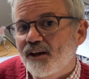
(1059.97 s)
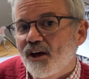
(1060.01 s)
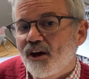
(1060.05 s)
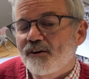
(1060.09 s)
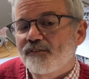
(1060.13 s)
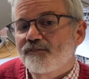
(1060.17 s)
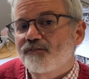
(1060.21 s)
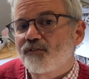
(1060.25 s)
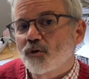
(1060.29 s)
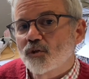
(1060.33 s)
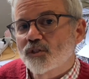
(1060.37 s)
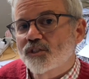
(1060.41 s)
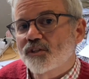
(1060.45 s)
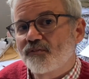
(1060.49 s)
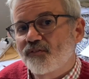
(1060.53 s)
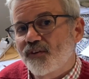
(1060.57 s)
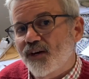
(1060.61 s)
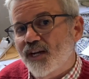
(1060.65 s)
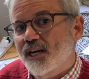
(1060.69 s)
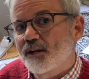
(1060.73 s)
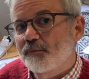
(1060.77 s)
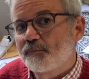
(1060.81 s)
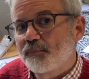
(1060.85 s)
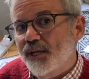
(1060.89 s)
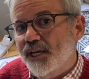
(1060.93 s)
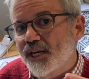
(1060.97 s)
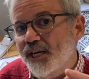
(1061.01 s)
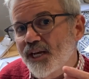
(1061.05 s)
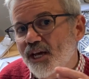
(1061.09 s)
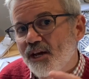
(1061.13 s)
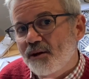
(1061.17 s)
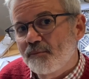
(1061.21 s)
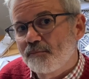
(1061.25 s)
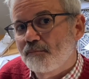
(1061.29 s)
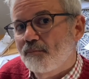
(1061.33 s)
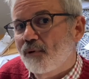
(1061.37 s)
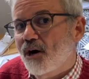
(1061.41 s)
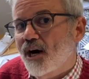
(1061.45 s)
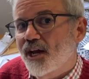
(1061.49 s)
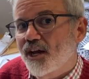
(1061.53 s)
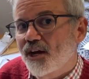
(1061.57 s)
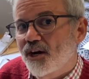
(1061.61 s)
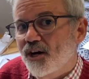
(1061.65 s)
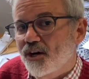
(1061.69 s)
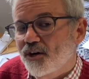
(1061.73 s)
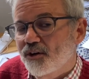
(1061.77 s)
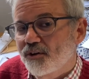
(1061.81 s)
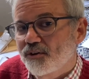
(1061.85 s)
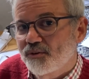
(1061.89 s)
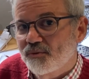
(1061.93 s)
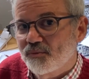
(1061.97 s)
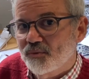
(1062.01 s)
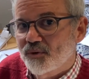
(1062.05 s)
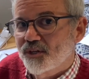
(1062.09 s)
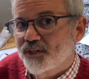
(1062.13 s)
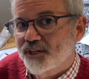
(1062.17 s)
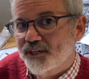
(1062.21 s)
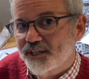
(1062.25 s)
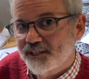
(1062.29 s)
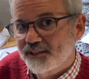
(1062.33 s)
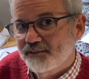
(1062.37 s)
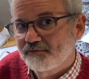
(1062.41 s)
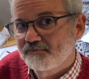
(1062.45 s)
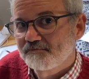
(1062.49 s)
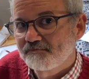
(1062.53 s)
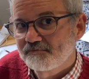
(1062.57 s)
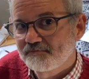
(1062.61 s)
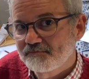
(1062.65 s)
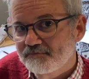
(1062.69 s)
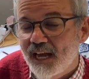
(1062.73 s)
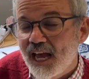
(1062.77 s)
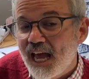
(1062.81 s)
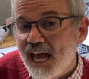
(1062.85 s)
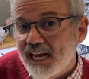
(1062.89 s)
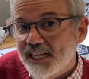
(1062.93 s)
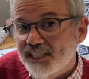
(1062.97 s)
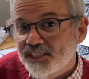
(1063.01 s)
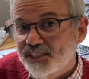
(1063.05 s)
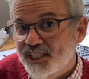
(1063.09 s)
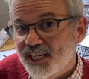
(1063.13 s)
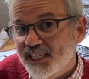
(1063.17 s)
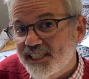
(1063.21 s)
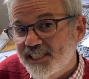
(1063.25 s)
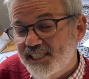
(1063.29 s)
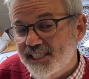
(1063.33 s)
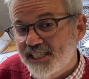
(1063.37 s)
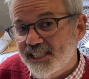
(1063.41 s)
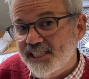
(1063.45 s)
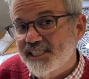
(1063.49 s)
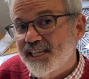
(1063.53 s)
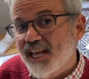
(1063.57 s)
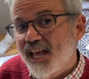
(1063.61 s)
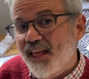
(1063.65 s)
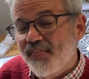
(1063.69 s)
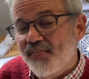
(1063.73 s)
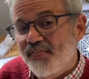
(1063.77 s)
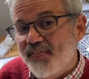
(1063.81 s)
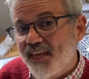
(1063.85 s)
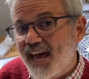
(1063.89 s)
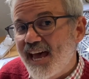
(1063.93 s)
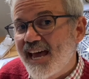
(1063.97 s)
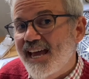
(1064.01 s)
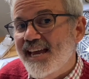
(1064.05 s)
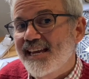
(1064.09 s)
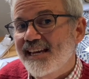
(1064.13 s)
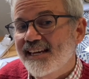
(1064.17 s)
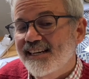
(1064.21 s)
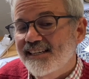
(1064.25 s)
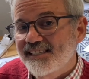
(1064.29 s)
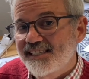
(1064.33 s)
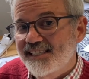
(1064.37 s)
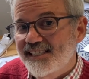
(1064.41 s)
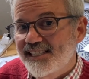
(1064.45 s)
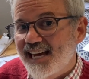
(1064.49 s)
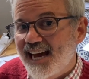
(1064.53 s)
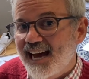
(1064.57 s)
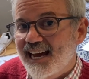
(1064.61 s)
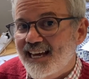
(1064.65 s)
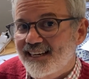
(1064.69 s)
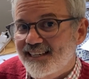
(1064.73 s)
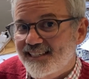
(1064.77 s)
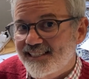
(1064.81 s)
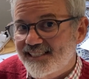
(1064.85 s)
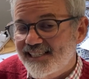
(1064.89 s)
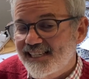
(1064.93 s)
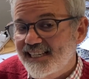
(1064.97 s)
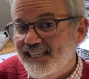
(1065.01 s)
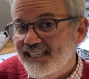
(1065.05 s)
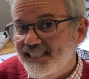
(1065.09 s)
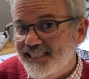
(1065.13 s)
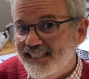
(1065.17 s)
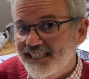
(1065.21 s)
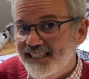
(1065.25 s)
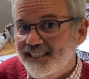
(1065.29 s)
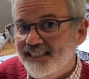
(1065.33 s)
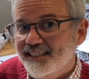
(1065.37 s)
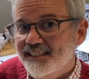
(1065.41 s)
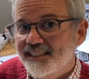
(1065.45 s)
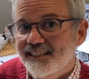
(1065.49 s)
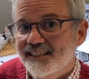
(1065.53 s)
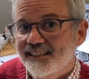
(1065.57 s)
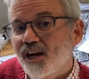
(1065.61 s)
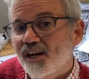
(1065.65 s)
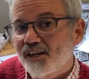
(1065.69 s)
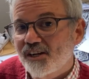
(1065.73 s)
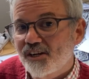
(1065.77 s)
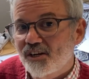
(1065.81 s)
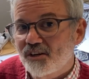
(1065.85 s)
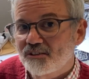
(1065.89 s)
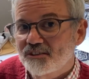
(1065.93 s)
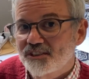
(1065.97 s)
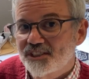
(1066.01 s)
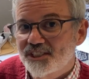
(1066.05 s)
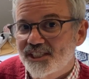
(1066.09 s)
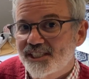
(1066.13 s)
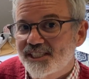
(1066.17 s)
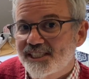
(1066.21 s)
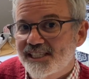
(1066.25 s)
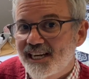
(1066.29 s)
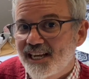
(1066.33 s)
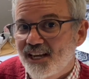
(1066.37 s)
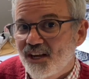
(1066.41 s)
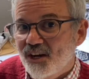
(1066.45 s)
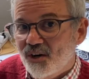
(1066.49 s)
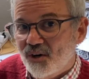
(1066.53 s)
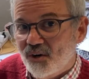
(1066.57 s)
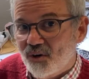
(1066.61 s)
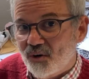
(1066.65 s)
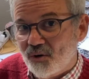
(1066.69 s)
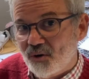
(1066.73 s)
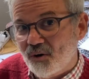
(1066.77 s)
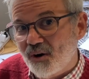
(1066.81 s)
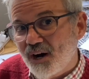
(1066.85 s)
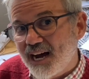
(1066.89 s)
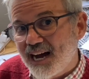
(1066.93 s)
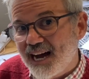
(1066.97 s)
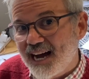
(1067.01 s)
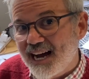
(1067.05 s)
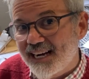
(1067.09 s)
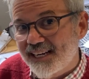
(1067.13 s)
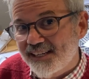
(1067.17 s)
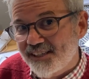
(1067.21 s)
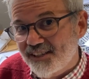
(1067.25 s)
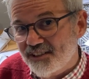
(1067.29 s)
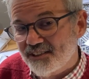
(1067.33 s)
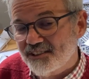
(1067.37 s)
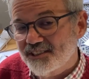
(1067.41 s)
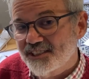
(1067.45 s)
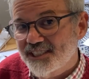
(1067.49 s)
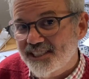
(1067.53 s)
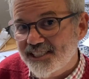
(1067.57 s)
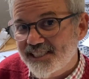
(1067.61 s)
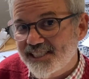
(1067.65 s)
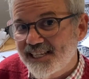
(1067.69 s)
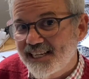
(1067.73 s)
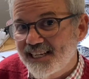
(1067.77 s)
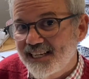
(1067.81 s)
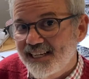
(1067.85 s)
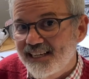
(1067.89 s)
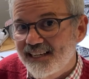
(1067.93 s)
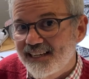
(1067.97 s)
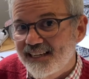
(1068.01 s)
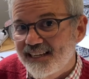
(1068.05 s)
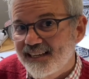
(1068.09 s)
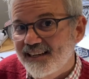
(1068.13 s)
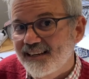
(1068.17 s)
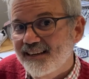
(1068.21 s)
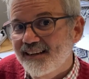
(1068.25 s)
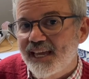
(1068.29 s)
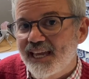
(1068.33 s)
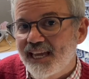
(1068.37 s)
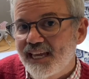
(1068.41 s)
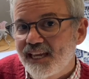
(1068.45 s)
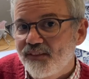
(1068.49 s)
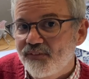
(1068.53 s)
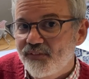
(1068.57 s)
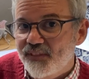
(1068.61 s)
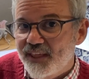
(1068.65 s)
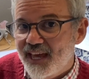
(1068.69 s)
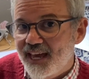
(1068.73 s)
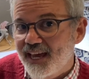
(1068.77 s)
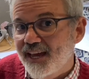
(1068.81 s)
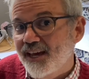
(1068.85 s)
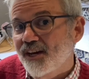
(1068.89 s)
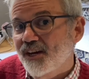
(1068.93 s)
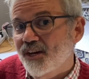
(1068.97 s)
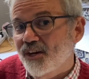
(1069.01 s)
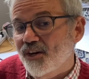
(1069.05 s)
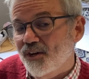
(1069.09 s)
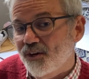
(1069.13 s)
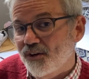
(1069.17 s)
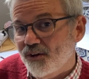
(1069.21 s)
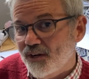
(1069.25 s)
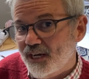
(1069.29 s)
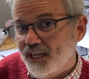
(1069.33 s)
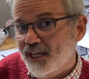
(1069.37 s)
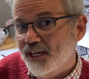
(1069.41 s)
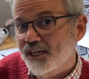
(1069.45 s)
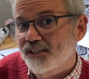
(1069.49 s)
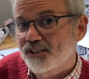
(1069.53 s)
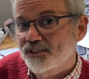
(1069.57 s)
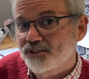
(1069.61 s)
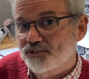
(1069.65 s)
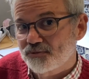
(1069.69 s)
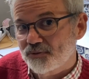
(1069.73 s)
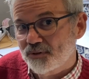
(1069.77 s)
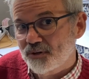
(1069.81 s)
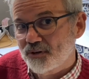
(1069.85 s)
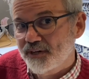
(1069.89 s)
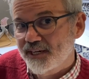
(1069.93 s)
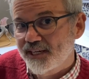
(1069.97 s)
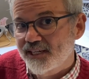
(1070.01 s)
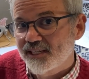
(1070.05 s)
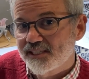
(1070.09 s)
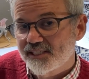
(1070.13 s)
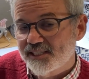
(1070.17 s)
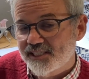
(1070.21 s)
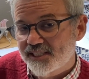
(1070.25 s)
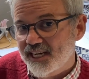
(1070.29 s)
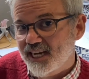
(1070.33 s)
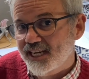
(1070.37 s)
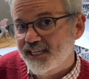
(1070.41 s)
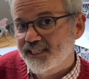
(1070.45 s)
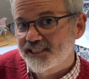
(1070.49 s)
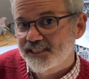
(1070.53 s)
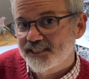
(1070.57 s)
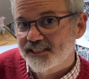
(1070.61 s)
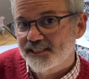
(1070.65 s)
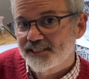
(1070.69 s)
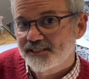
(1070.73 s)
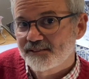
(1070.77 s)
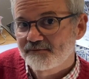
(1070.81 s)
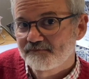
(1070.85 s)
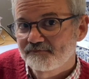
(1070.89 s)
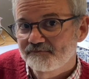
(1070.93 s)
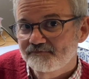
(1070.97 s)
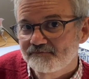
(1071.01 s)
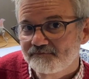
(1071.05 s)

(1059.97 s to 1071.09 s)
for developing my own work. Just as they doubtlessly did, consciously or unconsciously, in their earlier drawing stages.